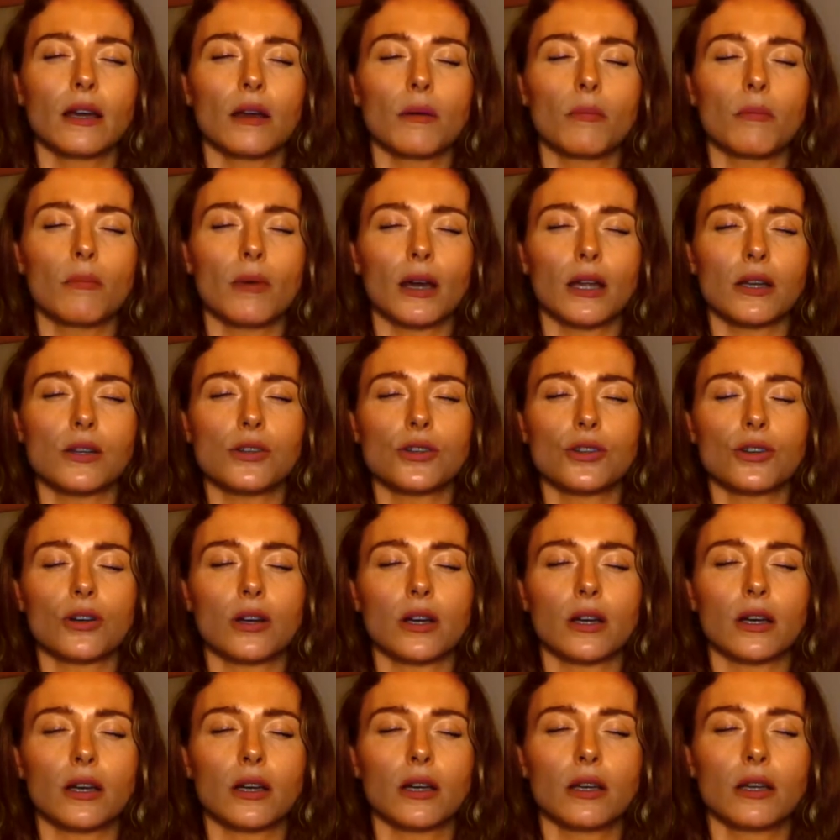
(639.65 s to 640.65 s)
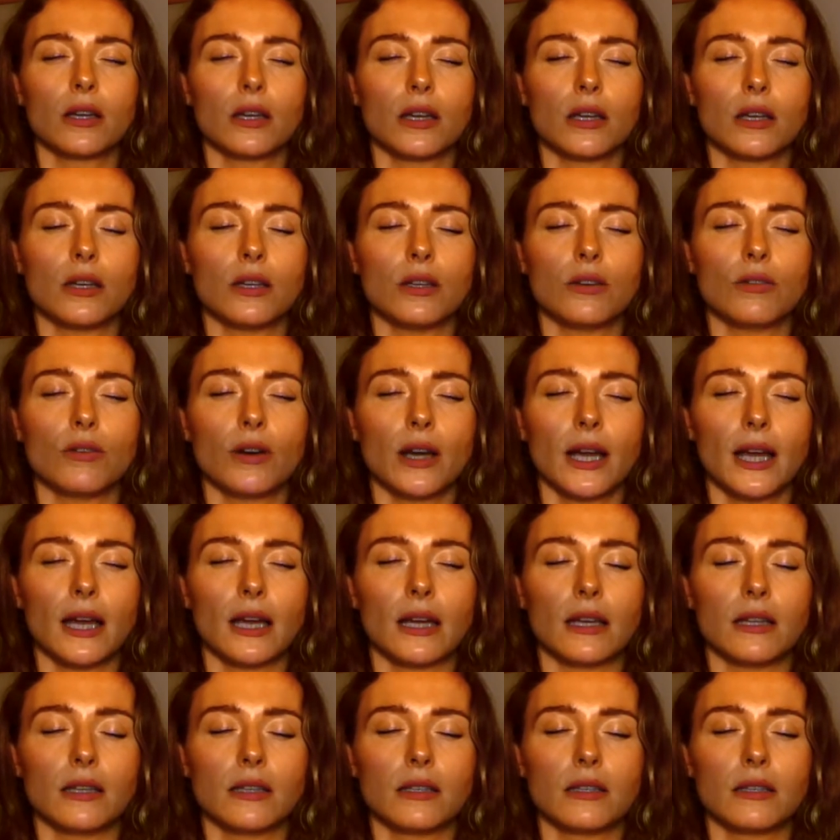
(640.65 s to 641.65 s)
a mantra in your
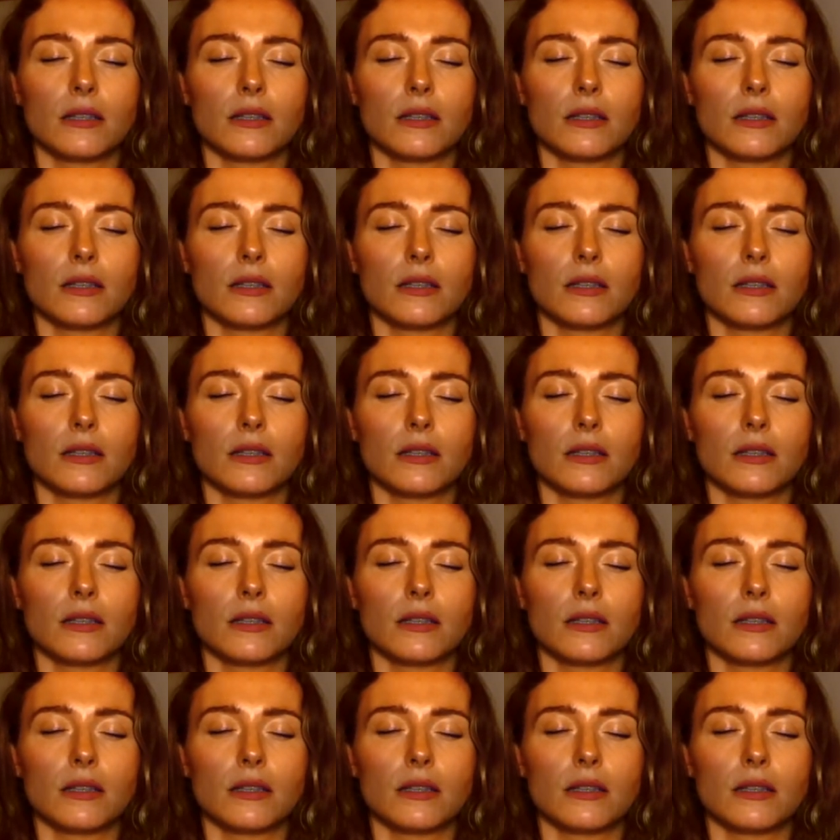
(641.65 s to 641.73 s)
head.